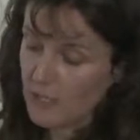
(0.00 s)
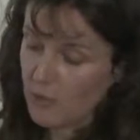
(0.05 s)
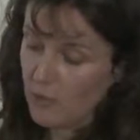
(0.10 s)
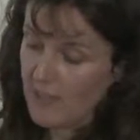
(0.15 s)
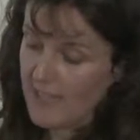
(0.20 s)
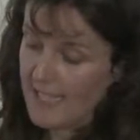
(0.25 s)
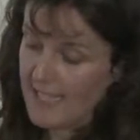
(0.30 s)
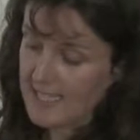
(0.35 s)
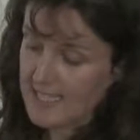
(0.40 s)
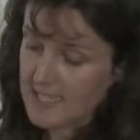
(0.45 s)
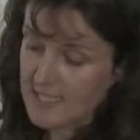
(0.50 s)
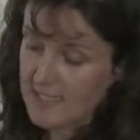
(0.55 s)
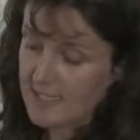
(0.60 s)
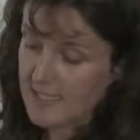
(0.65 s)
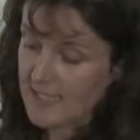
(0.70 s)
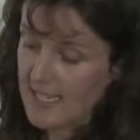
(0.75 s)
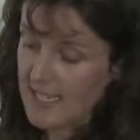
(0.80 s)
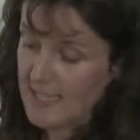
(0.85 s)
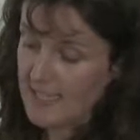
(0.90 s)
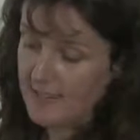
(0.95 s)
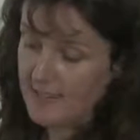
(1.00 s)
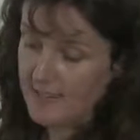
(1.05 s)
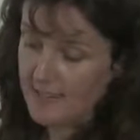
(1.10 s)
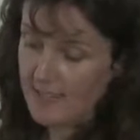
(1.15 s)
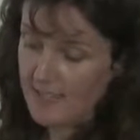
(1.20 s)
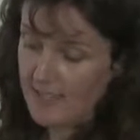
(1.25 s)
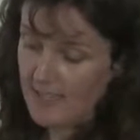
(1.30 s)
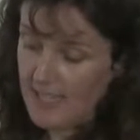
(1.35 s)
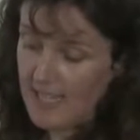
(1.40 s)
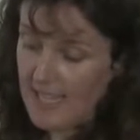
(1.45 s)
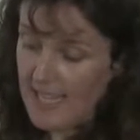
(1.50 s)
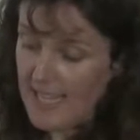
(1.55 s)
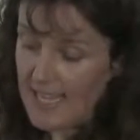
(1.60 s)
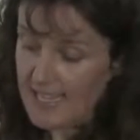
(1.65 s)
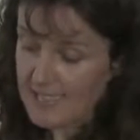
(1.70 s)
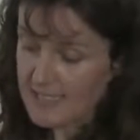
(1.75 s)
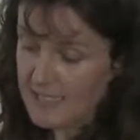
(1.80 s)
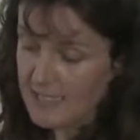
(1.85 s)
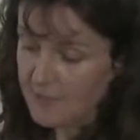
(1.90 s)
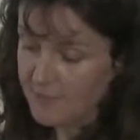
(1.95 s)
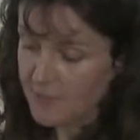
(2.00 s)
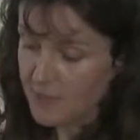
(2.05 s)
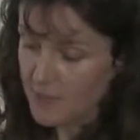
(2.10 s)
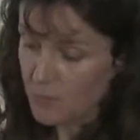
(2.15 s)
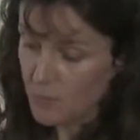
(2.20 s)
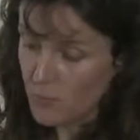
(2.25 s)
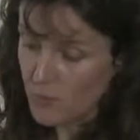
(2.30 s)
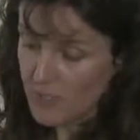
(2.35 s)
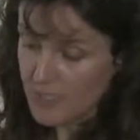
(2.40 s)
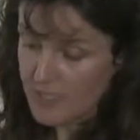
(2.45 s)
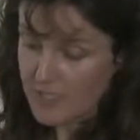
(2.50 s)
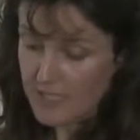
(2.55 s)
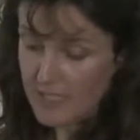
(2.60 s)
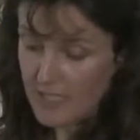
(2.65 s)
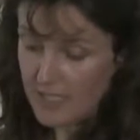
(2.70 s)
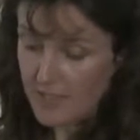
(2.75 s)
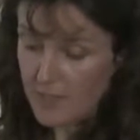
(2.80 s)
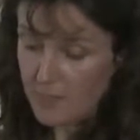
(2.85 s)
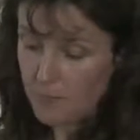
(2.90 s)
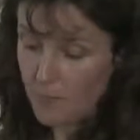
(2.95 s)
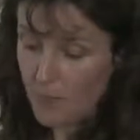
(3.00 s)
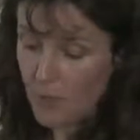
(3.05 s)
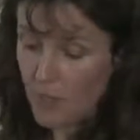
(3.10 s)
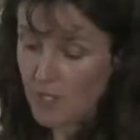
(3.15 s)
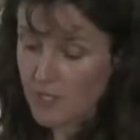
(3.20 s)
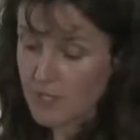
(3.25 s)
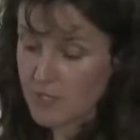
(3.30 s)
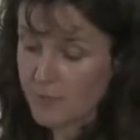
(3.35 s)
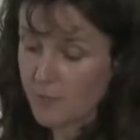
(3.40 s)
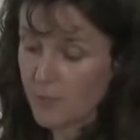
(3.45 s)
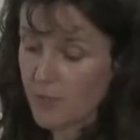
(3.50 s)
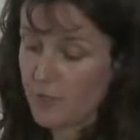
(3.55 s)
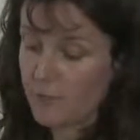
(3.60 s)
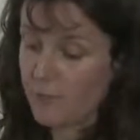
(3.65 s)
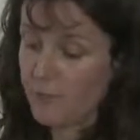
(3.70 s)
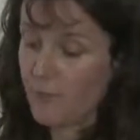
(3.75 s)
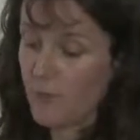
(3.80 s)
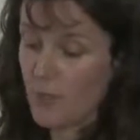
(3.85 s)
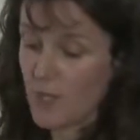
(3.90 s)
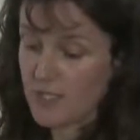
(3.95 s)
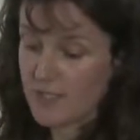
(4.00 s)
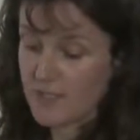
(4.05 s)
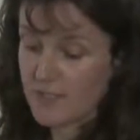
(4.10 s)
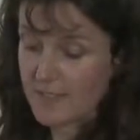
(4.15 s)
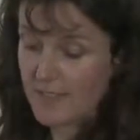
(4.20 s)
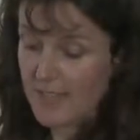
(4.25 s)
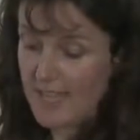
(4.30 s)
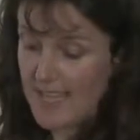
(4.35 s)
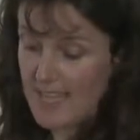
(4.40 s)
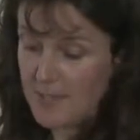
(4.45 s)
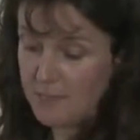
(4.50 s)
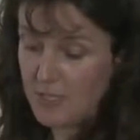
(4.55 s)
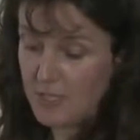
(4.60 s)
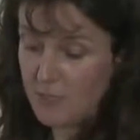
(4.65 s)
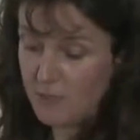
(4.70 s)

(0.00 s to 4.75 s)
the collections, and as if you would see the birds for the first time